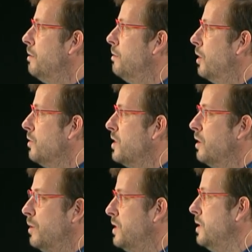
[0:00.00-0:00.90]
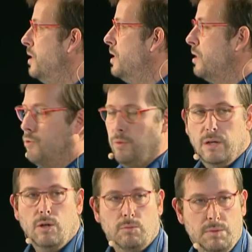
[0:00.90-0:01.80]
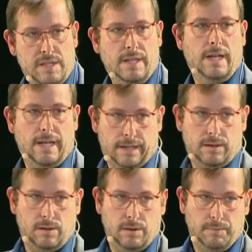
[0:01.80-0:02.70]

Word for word: the consequences is that you will not miss any leaks.